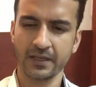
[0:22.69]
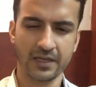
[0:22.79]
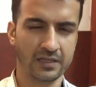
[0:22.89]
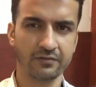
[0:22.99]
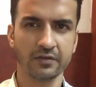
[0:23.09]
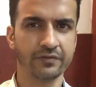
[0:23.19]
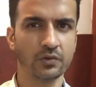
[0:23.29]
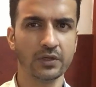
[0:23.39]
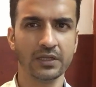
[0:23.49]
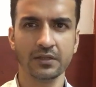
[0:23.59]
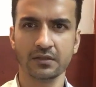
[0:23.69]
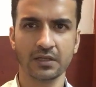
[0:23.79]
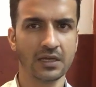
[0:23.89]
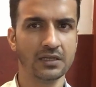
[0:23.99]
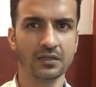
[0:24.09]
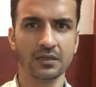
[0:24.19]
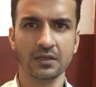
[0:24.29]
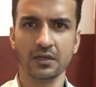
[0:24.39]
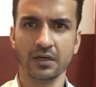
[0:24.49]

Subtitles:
and every few days I'll